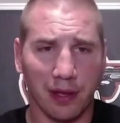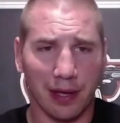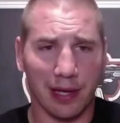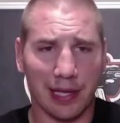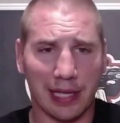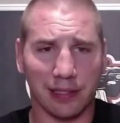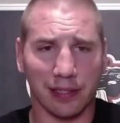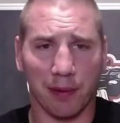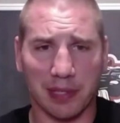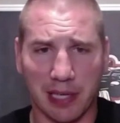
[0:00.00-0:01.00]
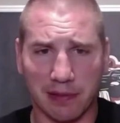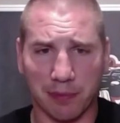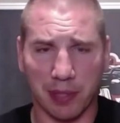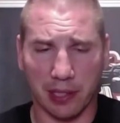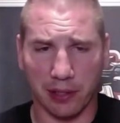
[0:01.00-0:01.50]
I can't tell you how many times I've
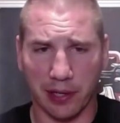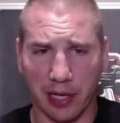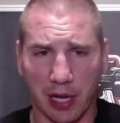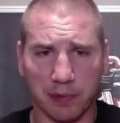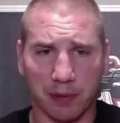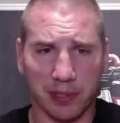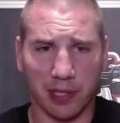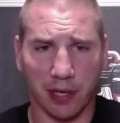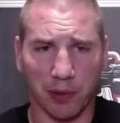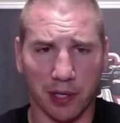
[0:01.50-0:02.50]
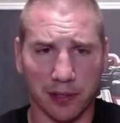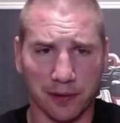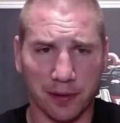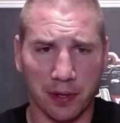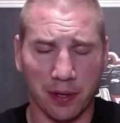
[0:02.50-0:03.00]
been clearing up some stairwell,
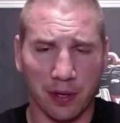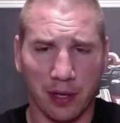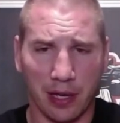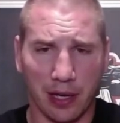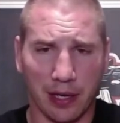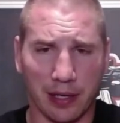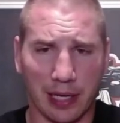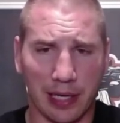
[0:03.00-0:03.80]
and